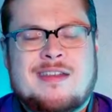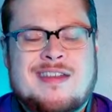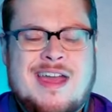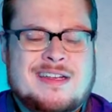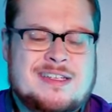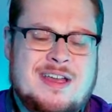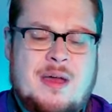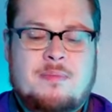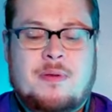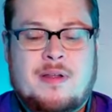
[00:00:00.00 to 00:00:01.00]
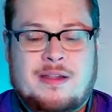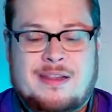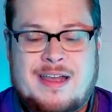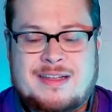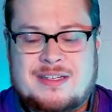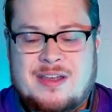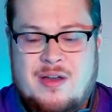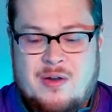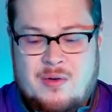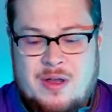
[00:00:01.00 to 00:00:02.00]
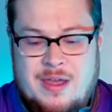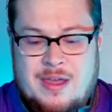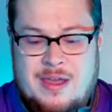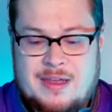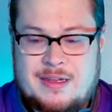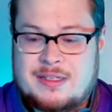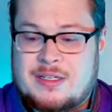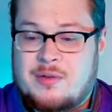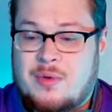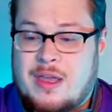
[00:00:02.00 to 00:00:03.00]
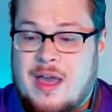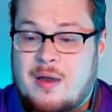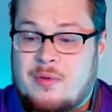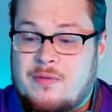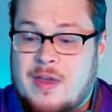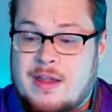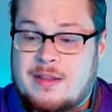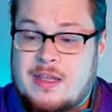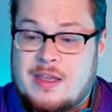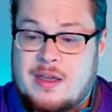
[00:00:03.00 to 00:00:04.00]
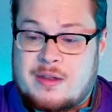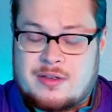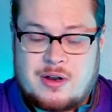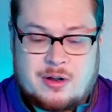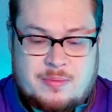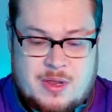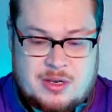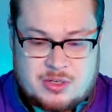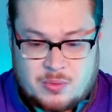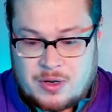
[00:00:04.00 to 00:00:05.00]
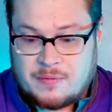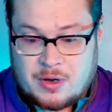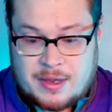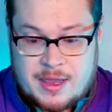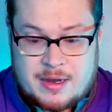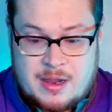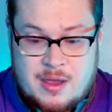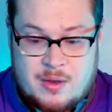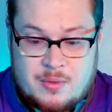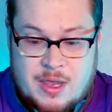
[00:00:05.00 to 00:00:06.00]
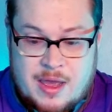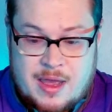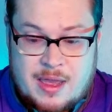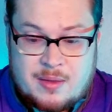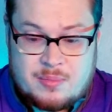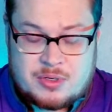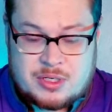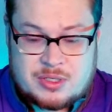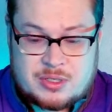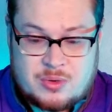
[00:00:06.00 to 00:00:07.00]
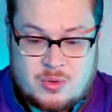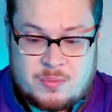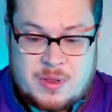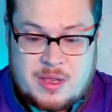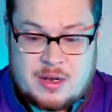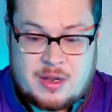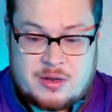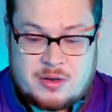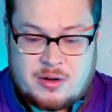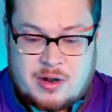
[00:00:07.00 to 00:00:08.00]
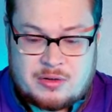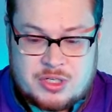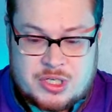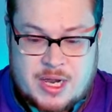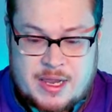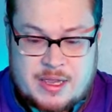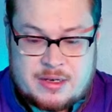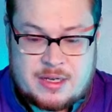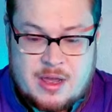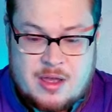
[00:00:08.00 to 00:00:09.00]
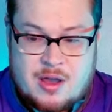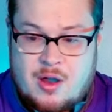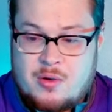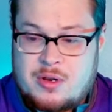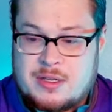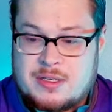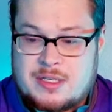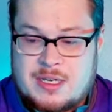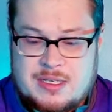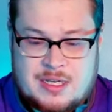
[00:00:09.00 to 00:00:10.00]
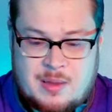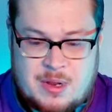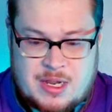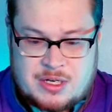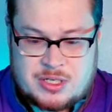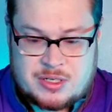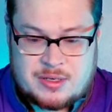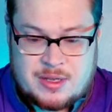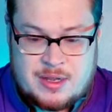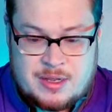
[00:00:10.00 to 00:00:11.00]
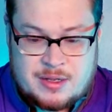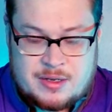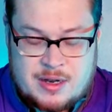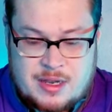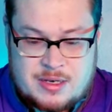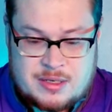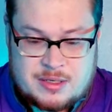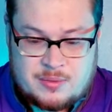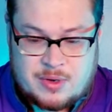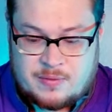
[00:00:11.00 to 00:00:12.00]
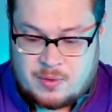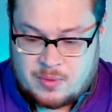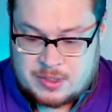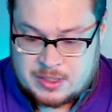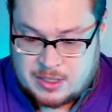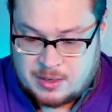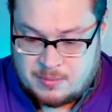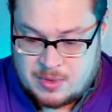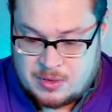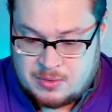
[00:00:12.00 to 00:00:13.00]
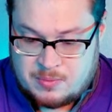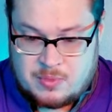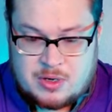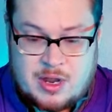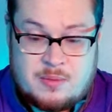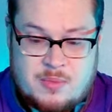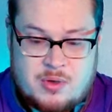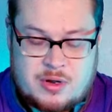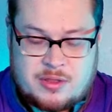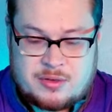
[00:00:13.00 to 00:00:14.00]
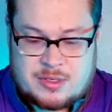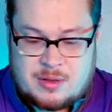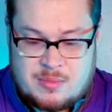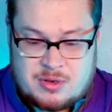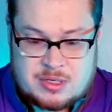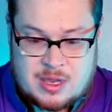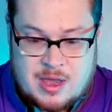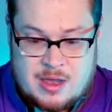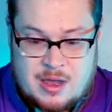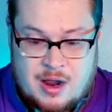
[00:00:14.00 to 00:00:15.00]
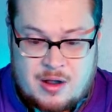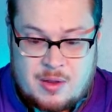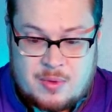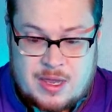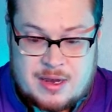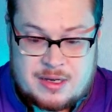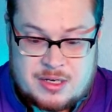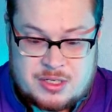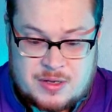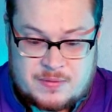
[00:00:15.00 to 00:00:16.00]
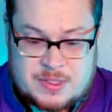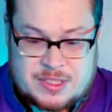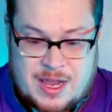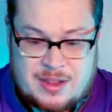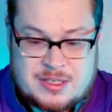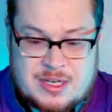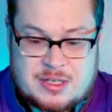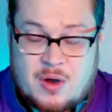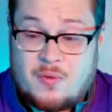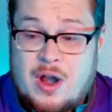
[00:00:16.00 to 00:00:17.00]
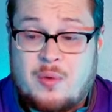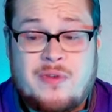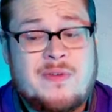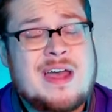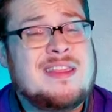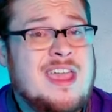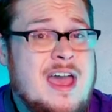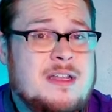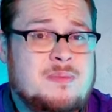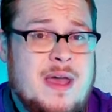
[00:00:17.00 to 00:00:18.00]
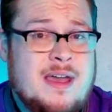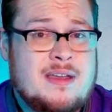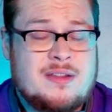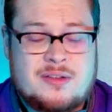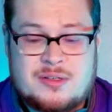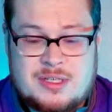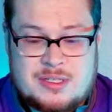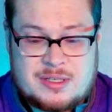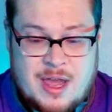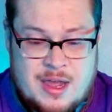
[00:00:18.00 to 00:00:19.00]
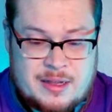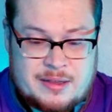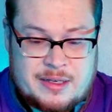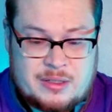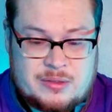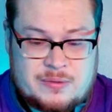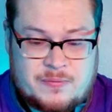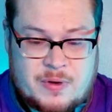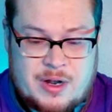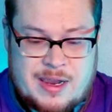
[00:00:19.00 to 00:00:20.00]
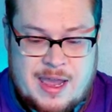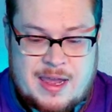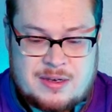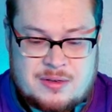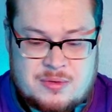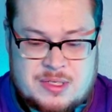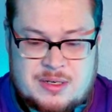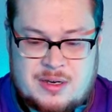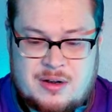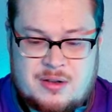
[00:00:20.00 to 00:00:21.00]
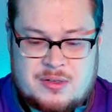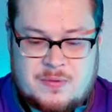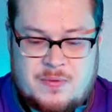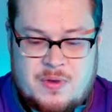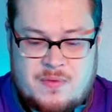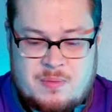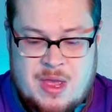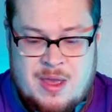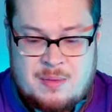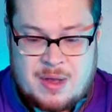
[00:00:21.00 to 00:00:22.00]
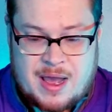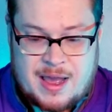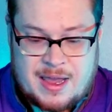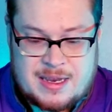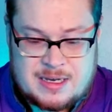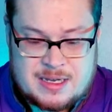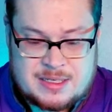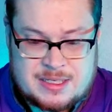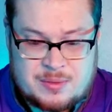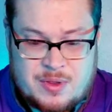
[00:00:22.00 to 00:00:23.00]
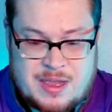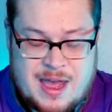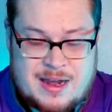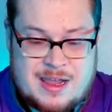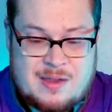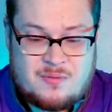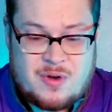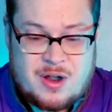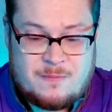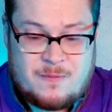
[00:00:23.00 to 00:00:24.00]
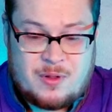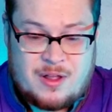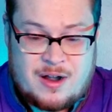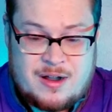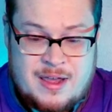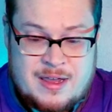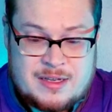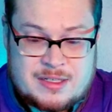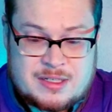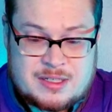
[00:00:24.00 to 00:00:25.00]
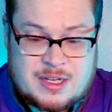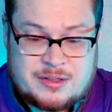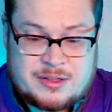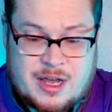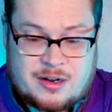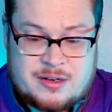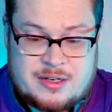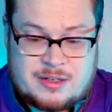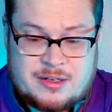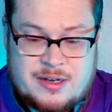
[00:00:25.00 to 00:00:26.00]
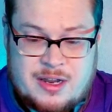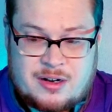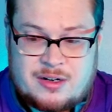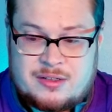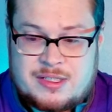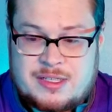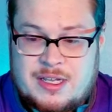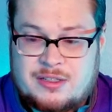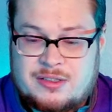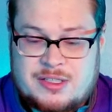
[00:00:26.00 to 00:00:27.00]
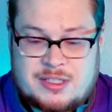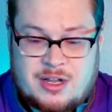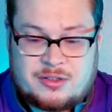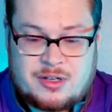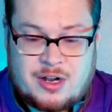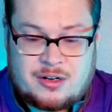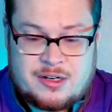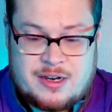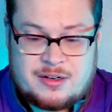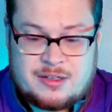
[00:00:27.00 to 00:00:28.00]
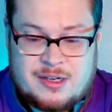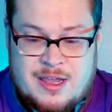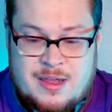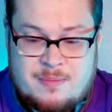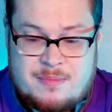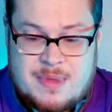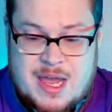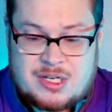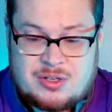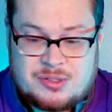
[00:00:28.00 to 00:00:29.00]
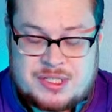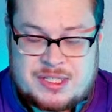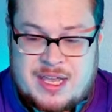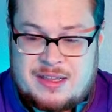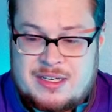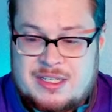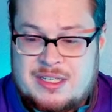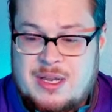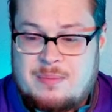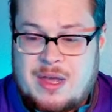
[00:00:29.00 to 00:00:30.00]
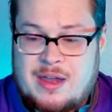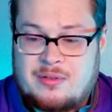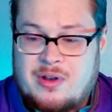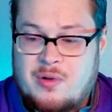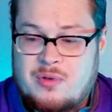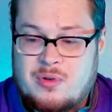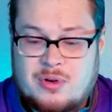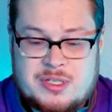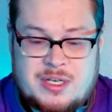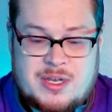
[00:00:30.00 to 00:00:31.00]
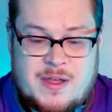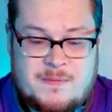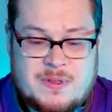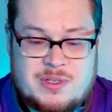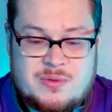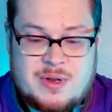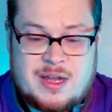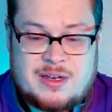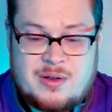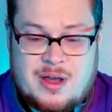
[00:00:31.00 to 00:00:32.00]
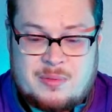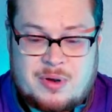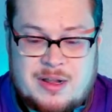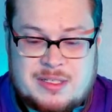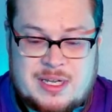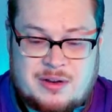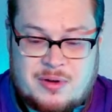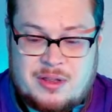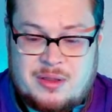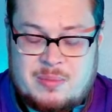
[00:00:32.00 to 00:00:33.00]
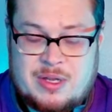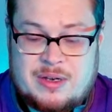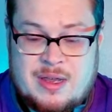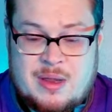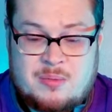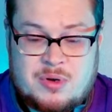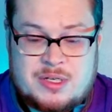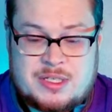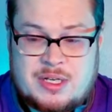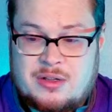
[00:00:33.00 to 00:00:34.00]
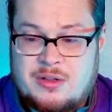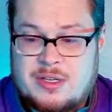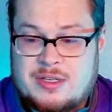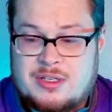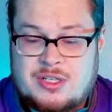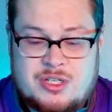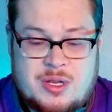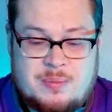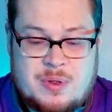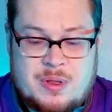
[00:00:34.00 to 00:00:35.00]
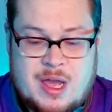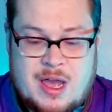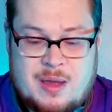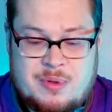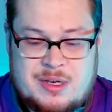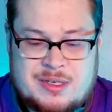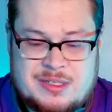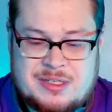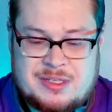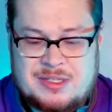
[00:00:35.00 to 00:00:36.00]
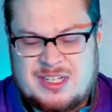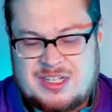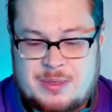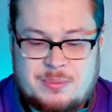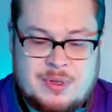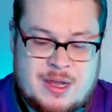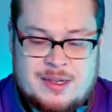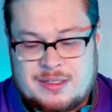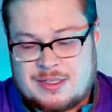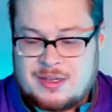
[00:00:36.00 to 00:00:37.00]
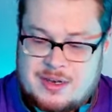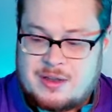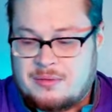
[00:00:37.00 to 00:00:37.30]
Next up, let's go and see what we got. We've got the Dark Mage or whatever again. We got Ambushing Scorpion, Underground Giant, Odin's Intimidation. Night, whatever was it? Night, Night Moon. I thought it was Night Music. All right, we got Ninja of Silence as our rare. We've got the cats back. There's these little furry cat dudes in here. There's a few of them. Behind it, we got a rare full art Skaldardir, Skal, Skaldardir, magical sailing ship. I don't know Norse enough to uh, know how to pronounce that correctly, but pretty sick looking ship. Uh, but it is just a ship, so you know.